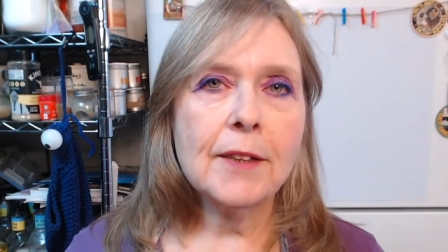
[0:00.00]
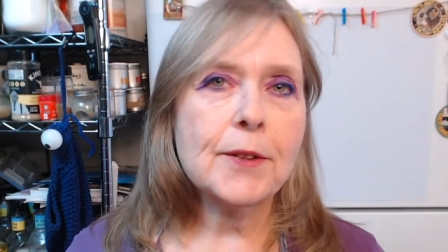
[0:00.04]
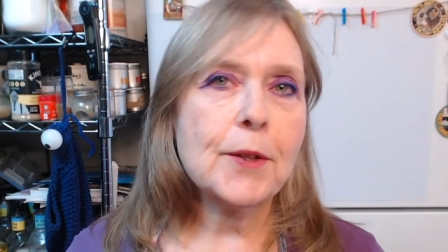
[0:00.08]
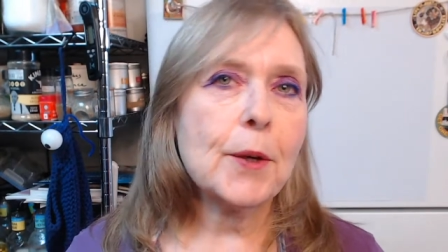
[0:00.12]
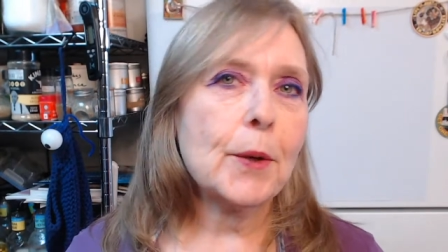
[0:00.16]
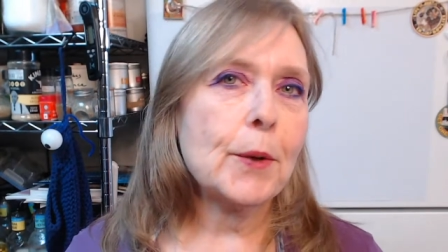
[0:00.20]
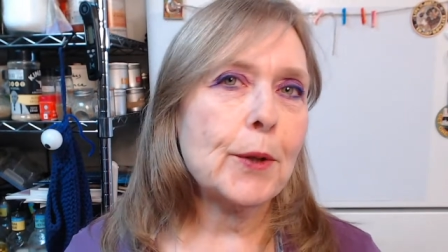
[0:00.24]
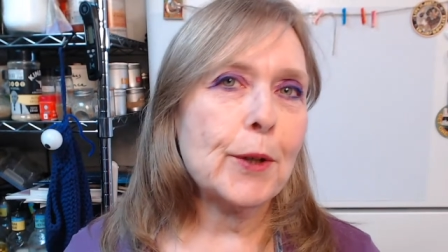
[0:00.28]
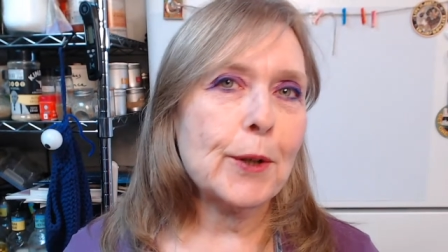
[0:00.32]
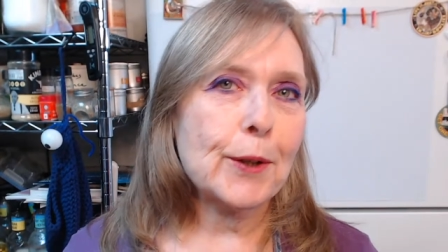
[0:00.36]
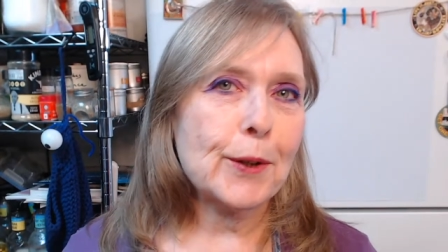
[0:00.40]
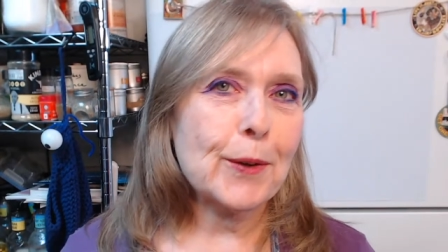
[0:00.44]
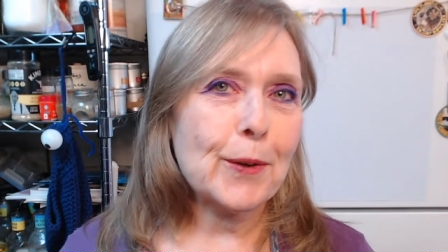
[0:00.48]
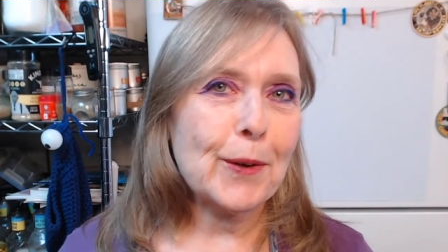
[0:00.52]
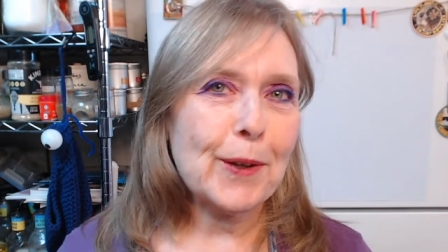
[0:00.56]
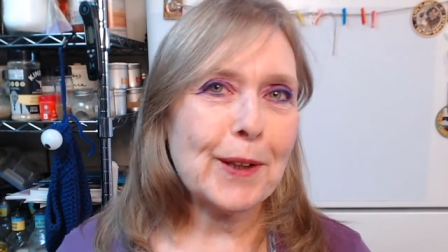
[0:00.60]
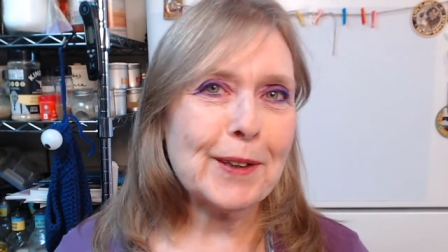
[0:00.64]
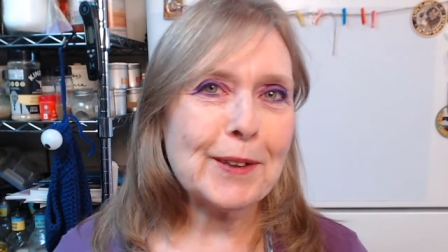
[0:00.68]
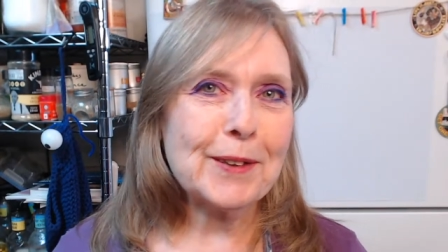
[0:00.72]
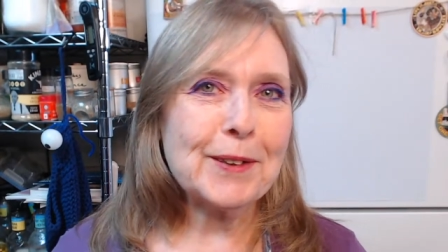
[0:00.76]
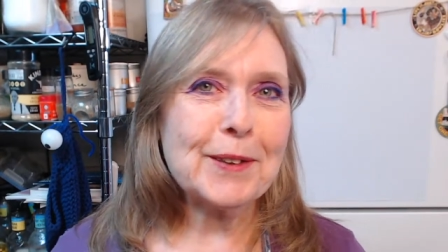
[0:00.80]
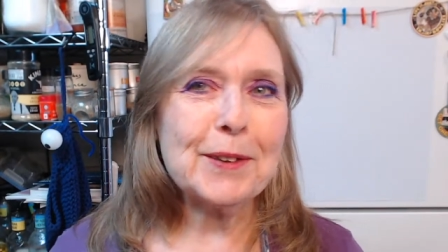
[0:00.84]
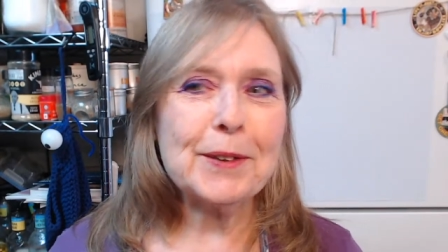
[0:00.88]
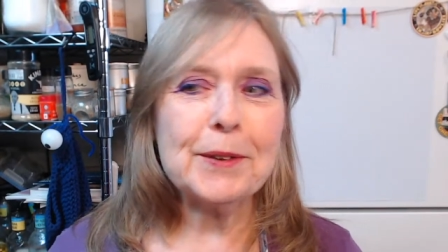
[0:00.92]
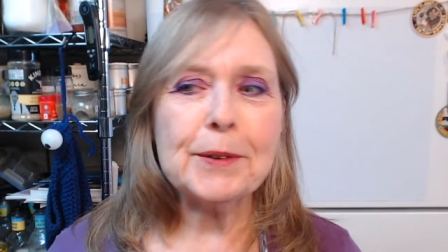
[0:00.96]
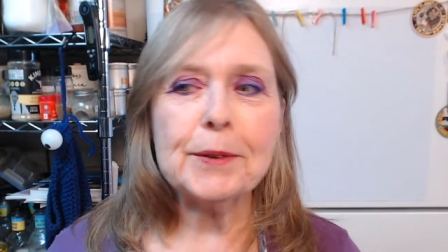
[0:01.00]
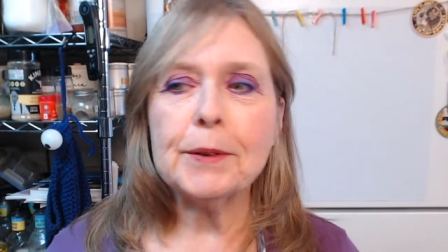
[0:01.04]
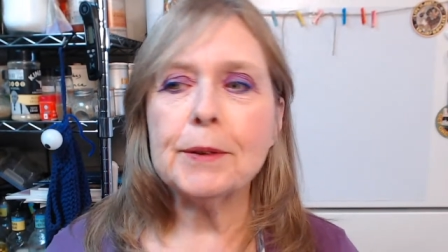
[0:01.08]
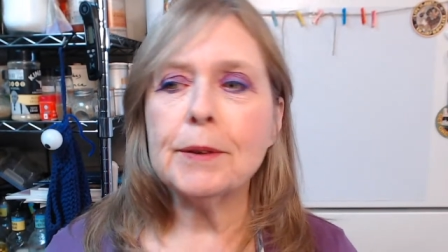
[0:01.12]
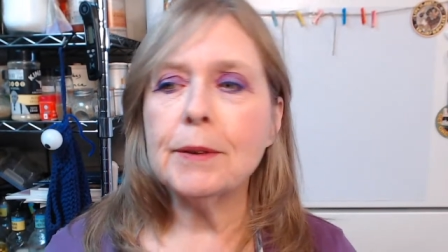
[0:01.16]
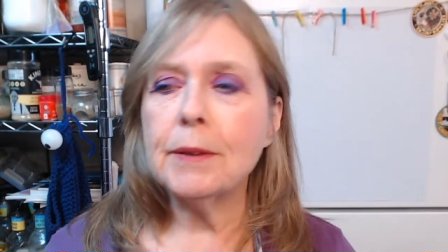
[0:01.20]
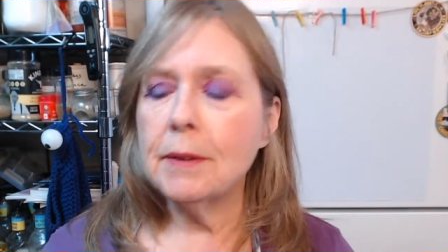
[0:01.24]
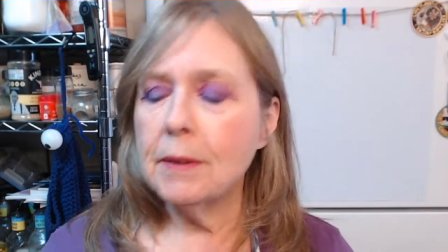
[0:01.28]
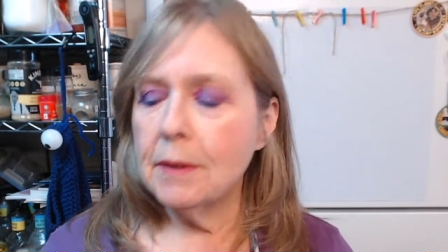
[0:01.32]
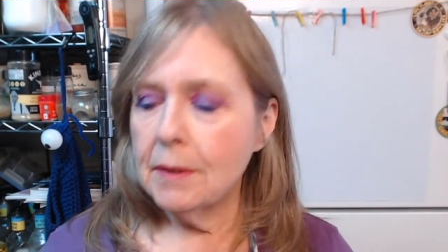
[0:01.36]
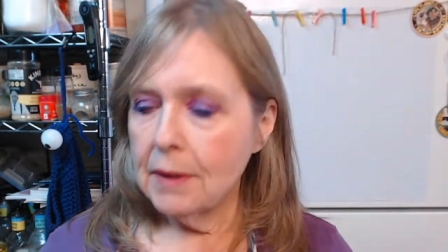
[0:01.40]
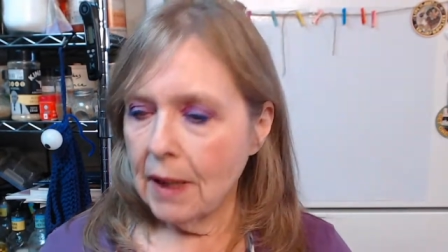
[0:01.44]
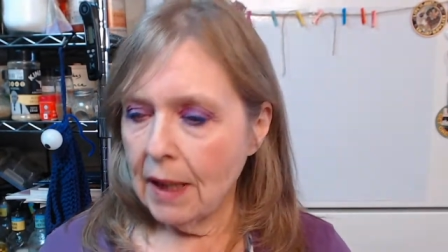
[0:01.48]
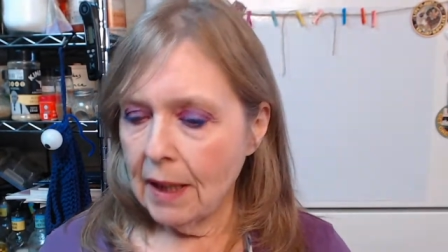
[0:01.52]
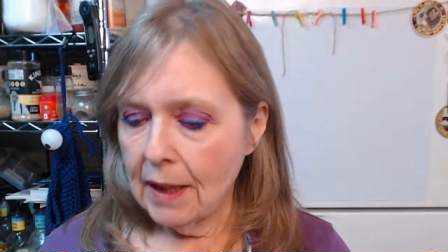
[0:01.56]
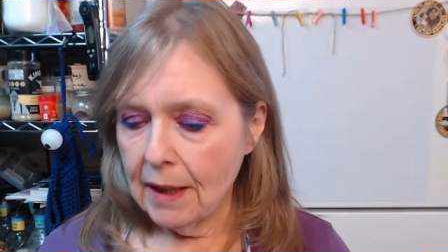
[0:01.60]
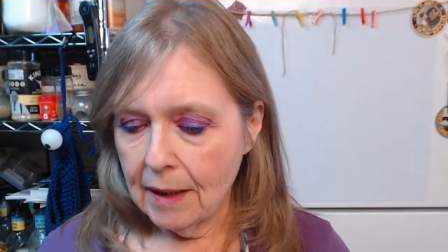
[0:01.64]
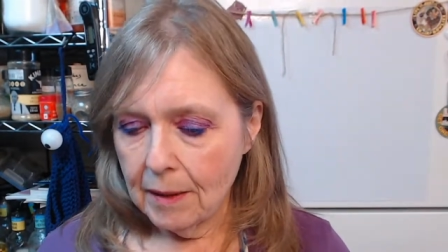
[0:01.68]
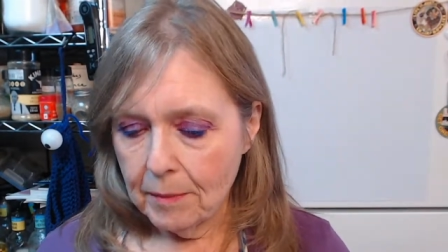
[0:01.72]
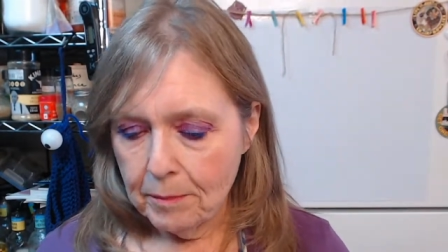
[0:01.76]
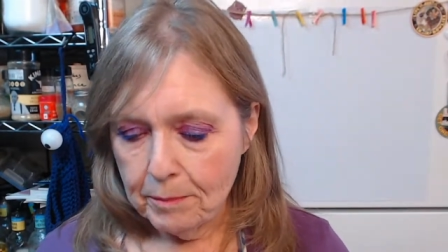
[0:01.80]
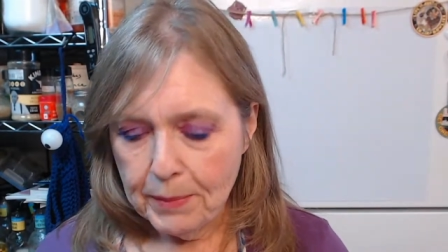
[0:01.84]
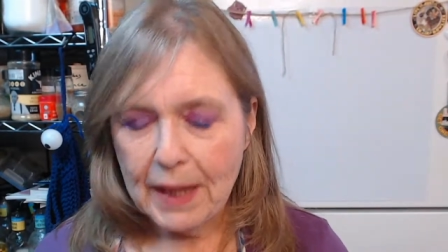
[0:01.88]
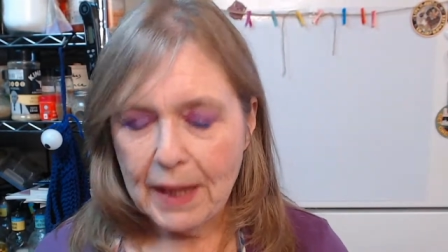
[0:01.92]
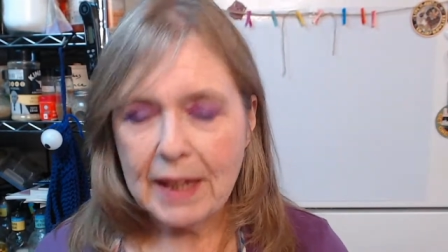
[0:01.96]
so you're going to uh,